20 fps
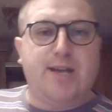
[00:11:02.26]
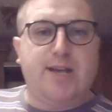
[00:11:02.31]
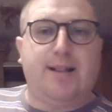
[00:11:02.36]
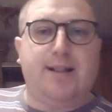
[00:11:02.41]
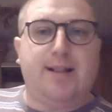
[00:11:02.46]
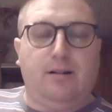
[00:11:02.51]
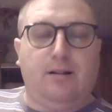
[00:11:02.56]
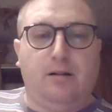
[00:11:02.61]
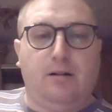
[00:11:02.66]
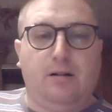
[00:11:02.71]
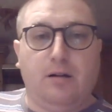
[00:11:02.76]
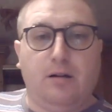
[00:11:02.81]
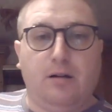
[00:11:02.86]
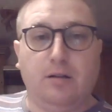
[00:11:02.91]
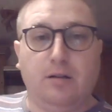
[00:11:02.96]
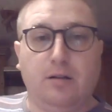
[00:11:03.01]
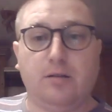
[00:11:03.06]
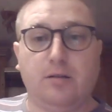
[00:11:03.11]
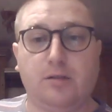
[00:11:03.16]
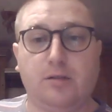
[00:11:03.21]
channel.
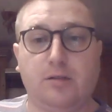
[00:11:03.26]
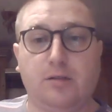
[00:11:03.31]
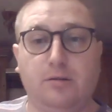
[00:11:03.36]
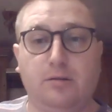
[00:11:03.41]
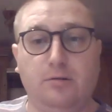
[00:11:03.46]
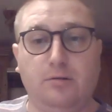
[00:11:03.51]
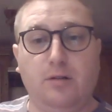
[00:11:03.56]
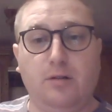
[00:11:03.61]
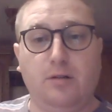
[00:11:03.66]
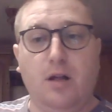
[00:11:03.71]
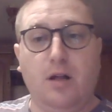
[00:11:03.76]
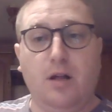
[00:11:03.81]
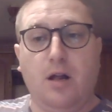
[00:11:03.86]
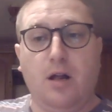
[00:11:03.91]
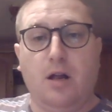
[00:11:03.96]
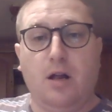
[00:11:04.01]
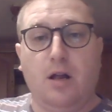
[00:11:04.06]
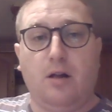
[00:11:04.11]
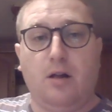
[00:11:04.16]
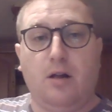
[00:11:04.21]
Or
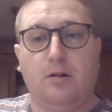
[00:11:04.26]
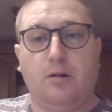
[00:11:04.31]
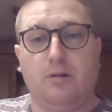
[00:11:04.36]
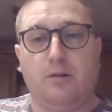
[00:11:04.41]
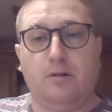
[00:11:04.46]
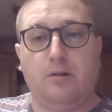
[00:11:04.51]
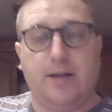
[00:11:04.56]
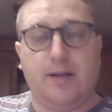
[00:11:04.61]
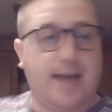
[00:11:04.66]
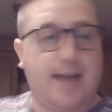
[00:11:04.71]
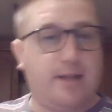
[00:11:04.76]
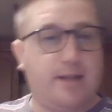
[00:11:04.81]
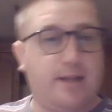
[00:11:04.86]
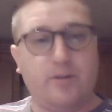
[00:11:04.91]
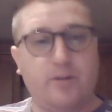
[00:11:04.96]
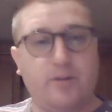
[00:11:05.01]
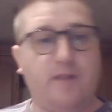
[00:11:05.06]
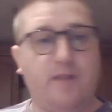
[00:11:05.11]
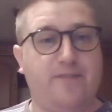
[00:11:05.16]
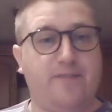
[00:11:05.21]
again,
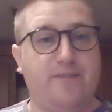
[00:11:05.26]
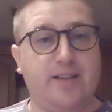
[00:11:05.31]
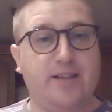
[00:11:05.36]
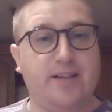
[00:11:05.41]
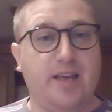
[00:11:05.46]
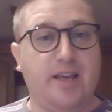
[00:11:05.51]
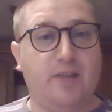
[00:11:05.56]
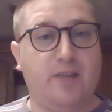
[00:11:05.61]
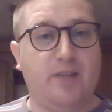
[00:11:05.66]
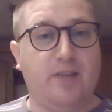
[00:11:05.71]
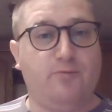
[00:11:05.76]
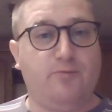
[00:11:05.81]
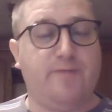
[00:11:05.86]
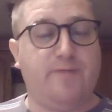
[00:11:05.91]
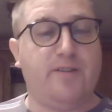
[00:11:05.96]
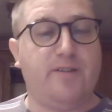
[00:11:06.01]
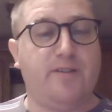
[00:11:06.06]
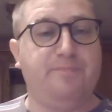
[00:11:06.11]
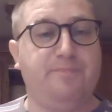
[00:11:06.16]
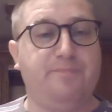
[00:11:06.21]
I'm not affiliated
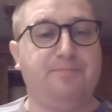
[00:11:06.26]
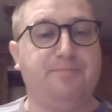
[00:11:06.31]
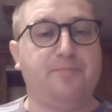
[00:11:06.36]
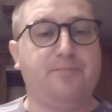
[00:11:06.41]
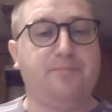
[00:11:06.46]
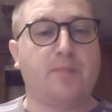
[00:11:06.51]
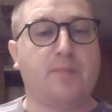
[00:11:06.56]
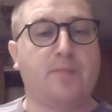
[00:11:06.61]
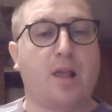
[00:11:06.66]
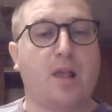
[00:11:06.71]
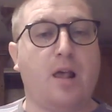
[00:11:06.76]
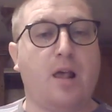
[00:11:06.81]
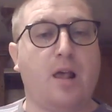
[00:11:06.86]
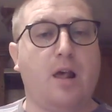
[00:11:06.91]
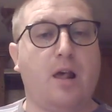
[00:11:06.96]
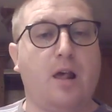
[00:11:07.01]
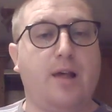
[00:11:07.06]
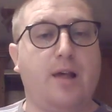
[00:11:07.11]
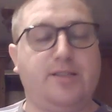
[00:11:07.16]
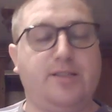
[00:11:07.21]
with them.
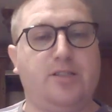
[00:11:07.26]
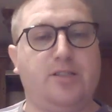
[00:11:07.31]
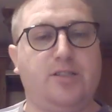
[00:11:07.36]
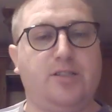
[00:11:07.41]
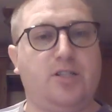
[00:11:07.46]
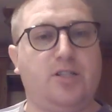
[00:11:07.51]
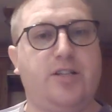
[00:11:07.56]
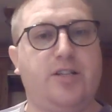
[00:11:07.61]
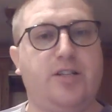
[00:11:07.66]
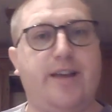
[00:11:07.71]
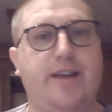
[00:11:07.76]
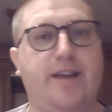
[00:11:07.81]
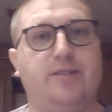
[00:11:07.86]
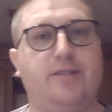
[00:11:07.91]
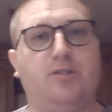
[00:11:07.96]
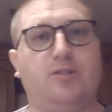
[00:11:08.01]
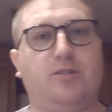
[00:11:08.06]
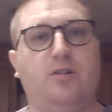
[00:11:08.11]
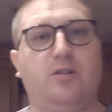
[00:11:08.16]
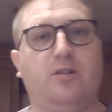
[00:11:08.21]
It's just a
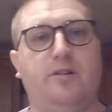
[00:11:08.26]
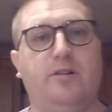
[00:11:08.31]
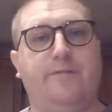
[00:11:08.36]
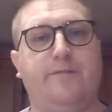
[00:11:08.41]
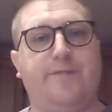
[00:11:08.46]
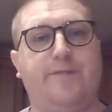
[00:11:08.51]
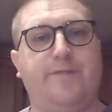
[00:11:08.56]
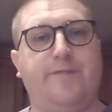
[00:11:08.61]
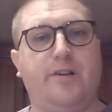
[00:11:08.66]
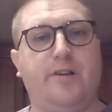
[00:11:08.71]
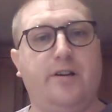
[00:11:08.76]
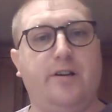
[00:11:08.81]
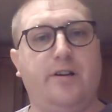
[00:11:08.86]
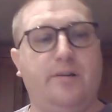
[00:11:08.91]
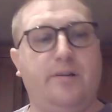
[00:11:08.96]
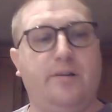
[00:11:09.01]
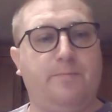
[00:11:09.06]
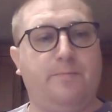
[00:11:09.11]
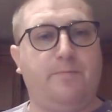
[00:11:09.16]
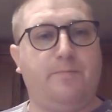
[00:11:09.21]
sort
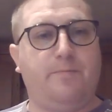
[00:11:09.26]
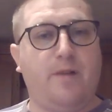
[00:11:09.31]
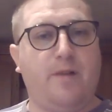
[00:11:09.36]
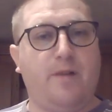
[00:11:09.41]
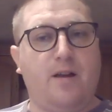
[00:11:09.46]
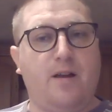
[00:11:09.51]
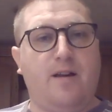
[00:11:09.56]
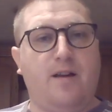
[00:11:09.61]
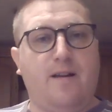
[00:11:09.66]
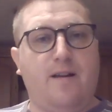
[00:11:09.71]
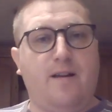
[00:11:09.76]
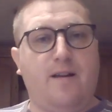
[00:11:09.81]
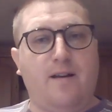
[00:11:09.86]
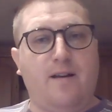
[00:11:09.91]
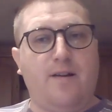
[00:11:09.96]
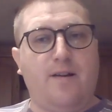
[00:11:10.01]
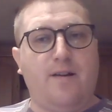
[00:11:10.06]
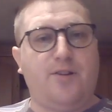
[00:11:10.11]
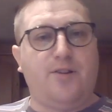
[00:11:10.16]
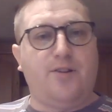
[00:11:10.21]
of
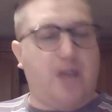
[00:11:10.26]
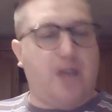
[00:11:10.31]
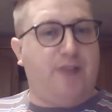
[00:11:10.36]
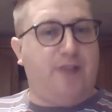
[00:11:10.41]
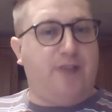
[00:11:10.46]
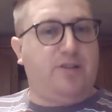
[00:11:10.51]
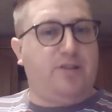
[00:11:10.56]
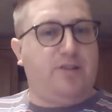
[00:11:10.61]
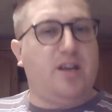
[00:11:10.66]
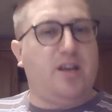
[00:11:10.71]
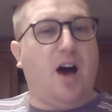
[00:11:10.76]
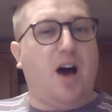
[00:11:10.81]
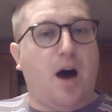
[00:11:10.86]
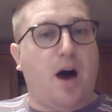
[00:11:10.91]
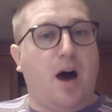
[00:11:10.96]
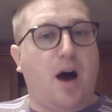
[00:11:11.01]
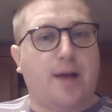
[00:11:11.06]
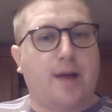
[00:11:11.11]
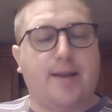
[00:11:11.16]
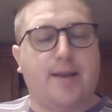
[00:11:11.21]
charity.
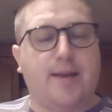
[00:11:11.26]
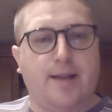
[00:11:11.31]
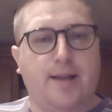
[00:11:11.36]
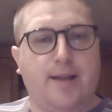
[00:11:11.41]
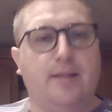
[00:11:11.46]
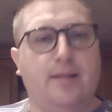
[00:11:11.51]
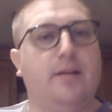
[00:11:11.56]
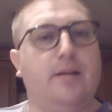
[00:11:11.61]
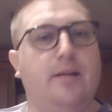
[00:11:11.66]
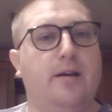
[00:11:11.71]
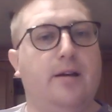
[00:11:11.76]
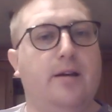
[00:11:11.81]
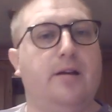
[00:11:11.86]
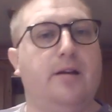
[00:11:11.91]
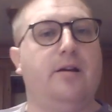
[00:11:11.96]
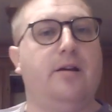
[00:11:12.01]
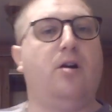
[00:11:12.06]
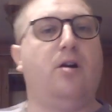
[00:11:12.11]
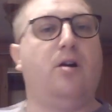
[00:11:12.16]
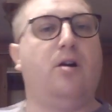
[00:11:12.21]
I can
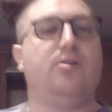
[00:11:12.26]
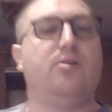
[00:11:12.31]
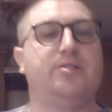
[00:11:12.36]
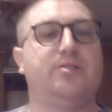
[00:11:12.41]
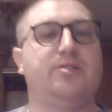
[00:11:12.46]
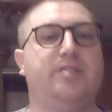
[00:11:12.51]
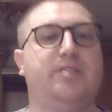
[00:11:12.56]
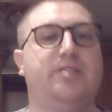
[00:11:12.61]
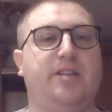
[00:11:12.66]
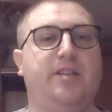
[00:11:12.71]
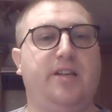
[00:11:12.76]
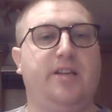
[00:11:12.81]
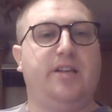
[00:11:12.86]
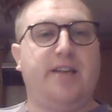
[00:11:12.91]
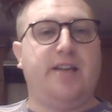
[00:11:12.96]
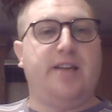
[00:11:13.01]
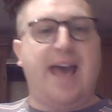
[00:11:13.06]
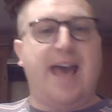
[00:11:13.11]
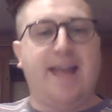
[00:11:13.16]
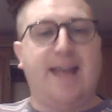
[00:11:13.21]

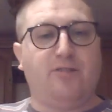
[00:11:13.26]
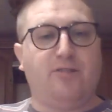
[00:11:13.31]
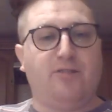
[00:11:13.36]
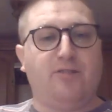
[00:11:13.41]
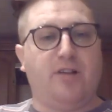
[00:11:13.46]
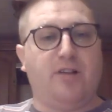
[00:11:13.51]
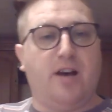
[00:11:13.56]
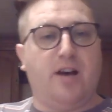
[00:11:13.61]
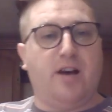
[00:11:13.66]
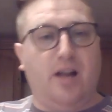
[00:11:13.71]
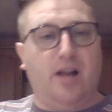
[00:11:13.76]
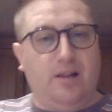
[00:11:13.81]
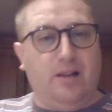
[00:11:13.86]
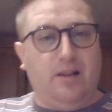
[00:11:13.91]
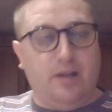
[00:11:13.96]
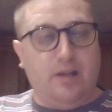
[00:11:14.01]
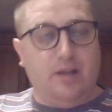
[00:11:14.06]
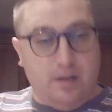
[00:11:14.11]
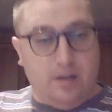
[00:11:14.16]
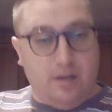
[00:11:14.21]
honestly, hand on
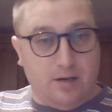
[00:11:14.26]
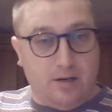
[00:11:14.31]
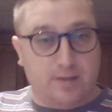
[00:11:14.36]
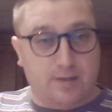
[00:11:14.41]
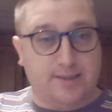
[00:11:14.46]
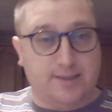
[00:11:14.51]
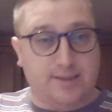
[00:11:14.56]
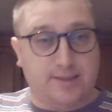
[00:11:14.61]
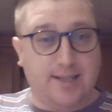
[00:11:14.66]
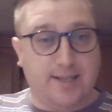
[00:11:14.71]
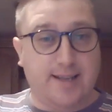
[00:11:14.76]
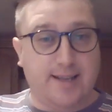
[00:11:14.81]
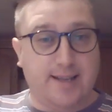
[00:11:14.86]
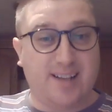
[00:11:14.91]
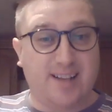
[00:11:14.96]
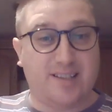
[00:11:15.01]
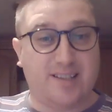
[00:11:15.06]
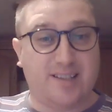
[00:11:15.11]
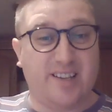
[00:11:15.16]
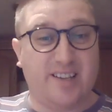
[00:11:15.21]
heart, say
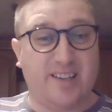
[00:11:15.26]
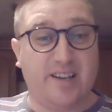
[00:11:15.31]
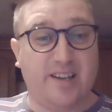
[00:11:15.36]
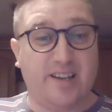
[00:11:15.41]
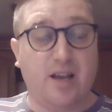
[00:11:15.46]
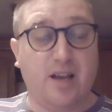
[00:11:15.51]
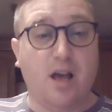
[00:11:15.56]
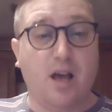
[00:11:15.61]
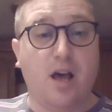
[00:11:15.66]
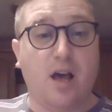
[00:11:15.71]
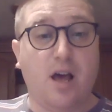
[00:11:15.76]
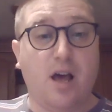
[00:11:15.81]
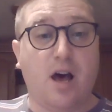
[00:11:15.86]
that